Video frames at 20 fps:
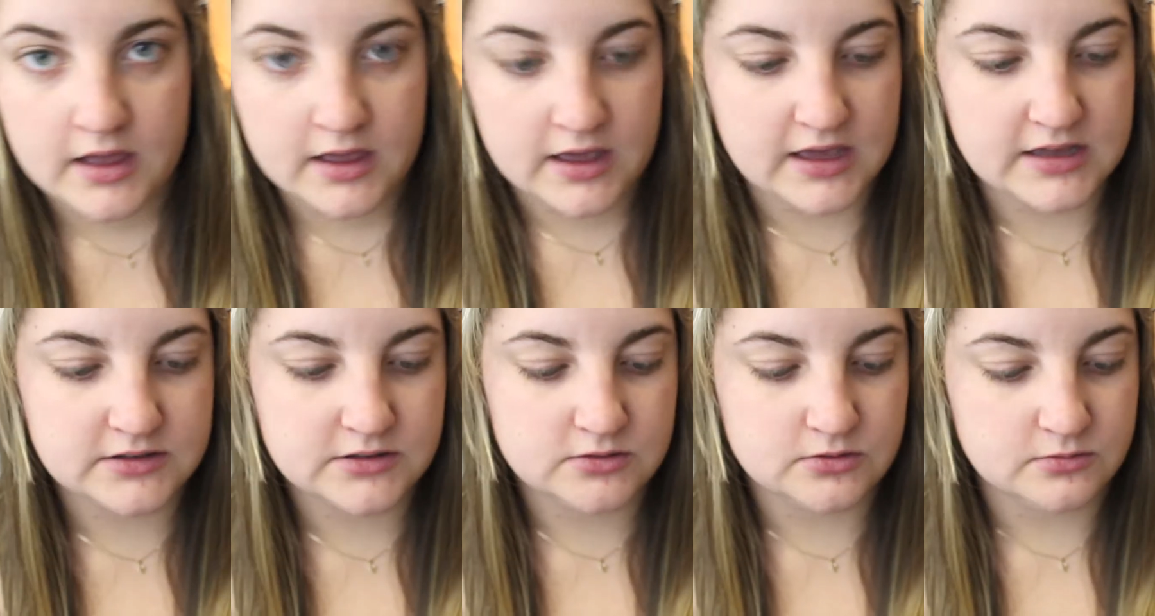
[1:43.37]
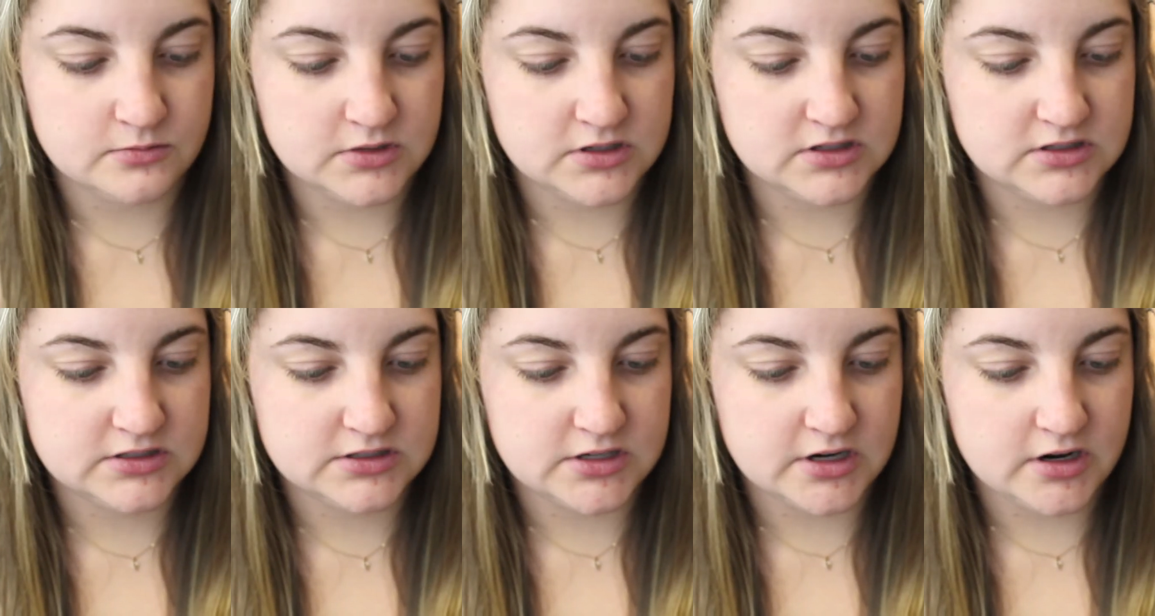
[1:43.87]
Okay, so I'm
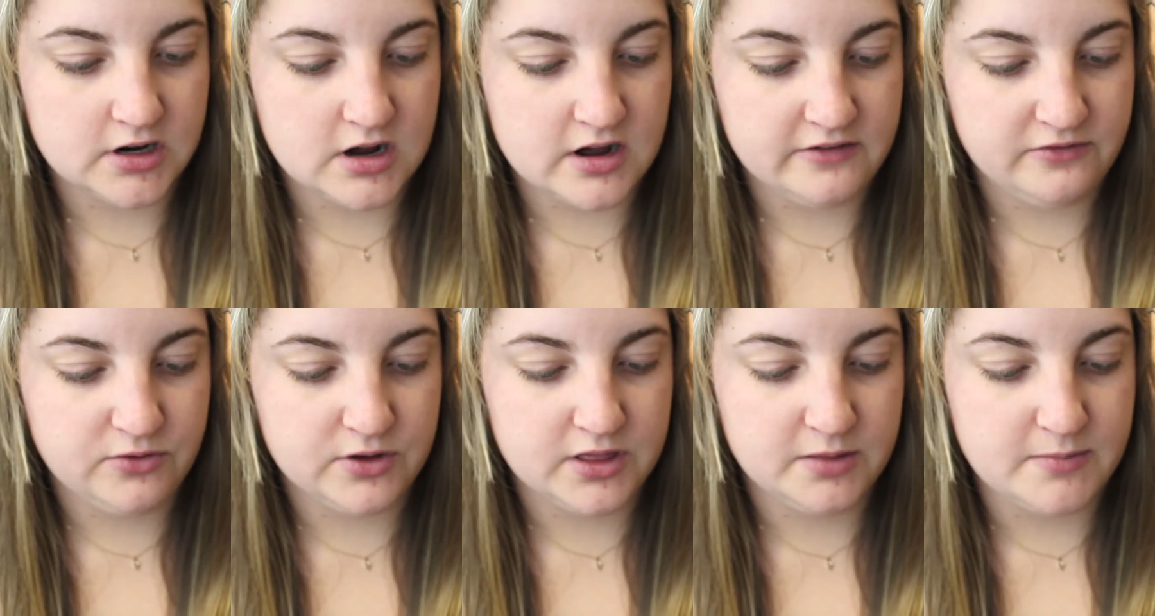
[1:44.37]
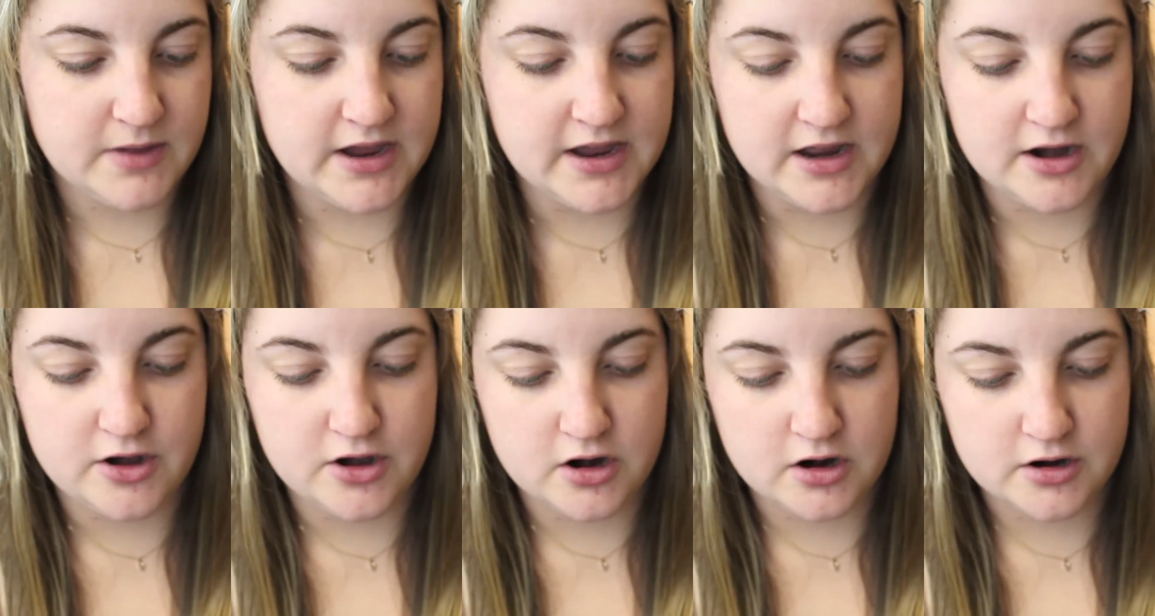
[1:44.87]
gonna start off with
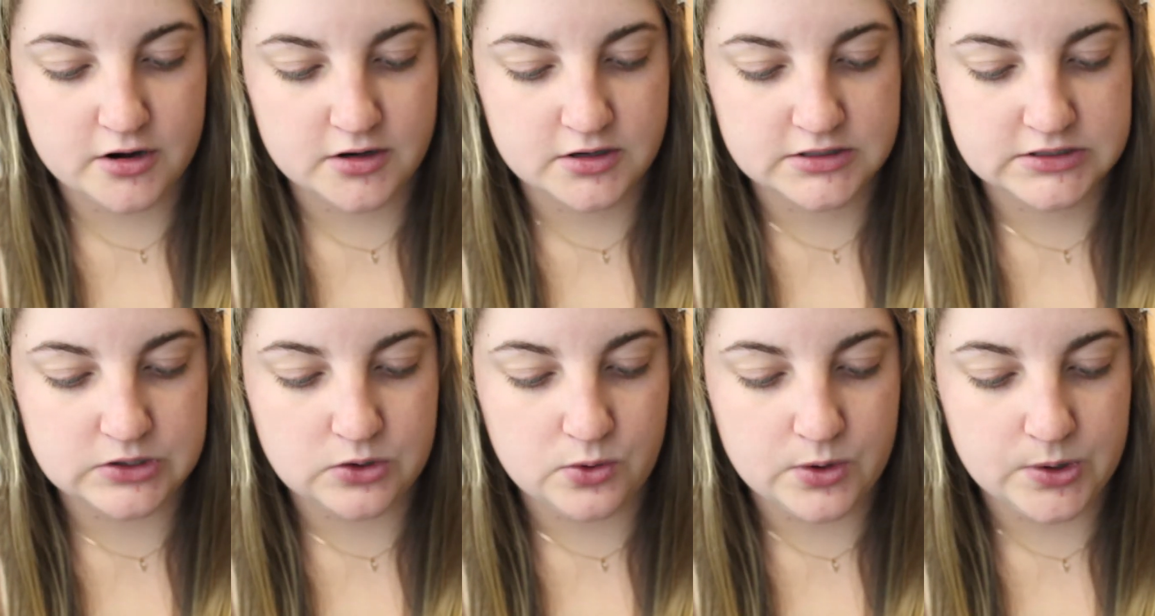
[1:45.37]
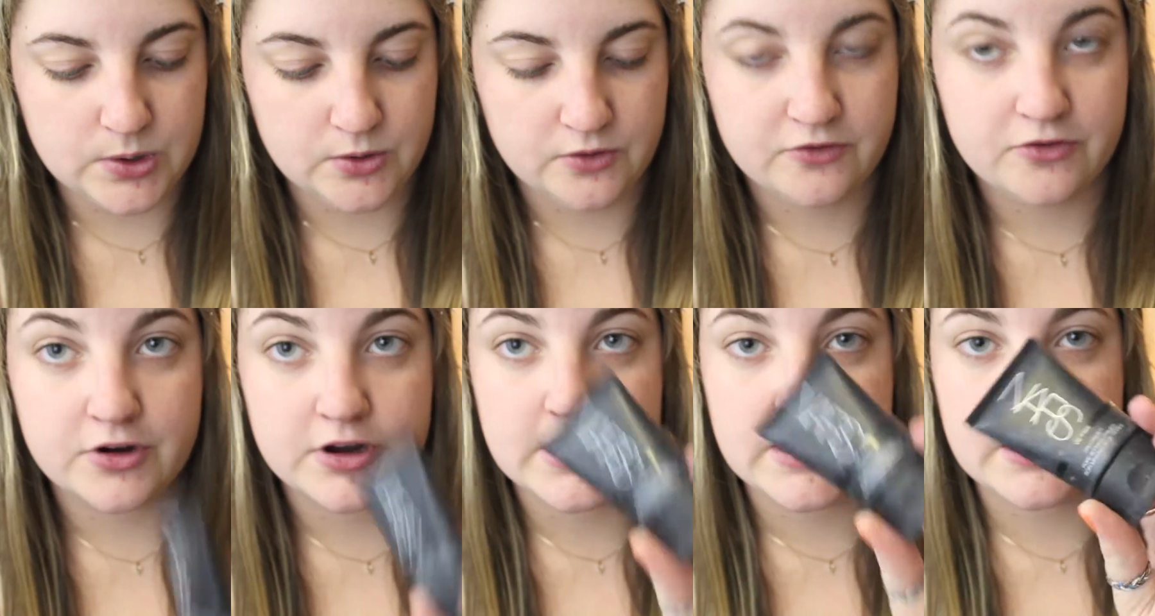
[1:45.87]
my NARS
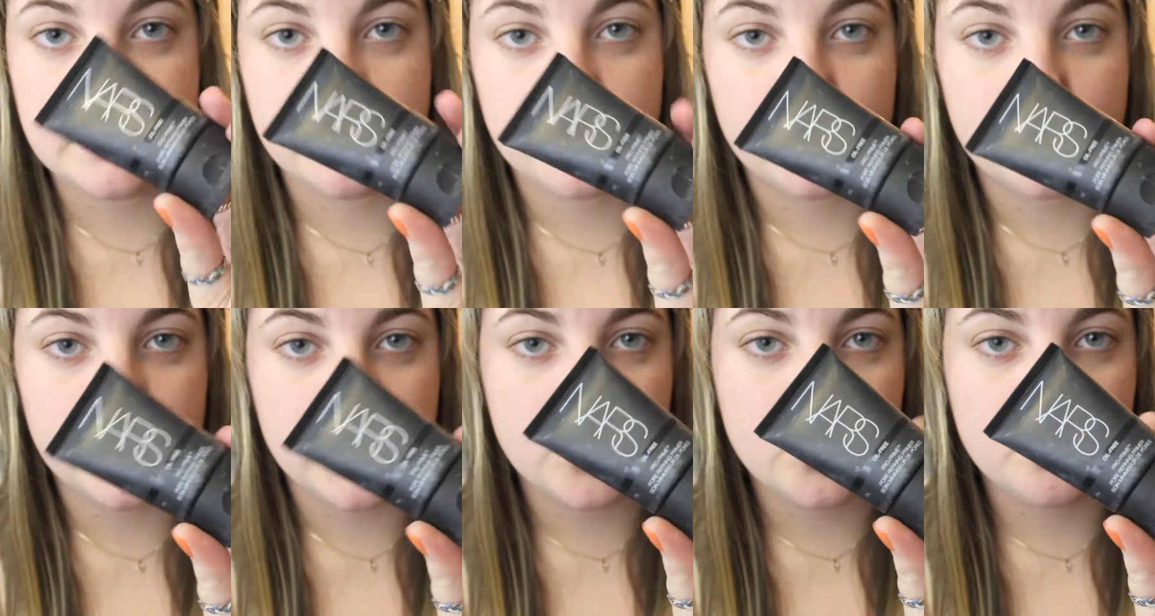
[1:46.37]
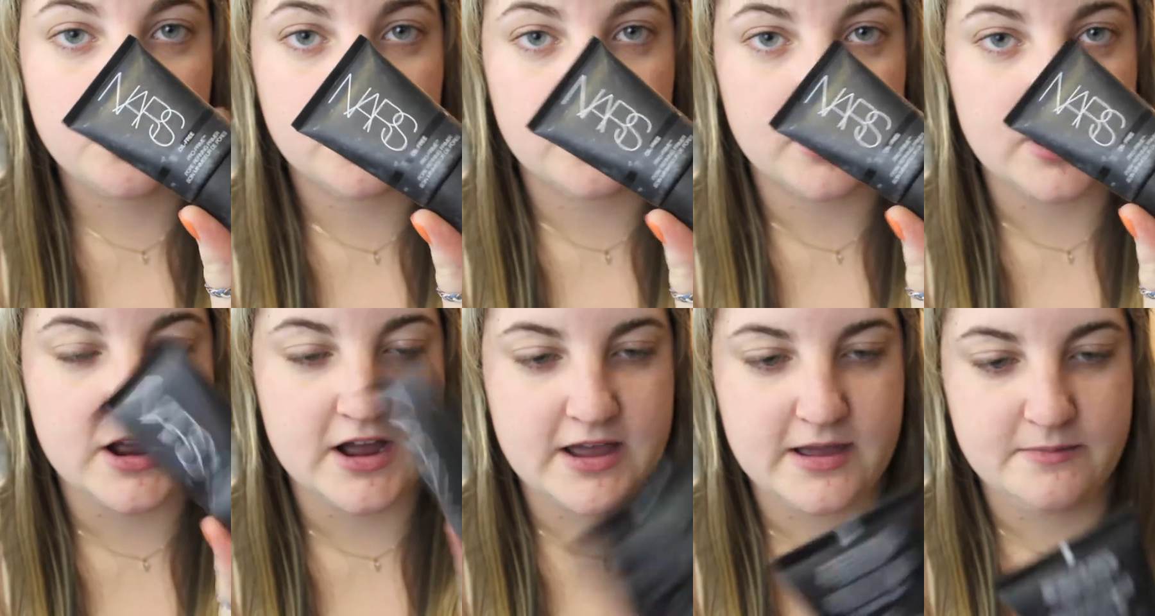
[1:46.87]
Oil-Free Pro
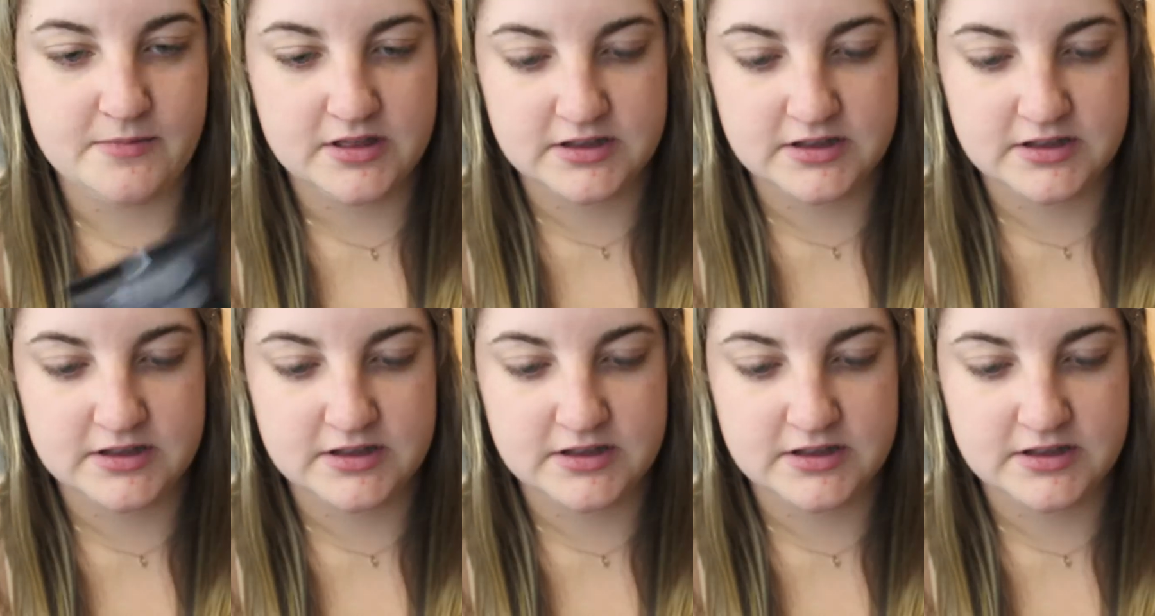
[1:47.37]
Prime.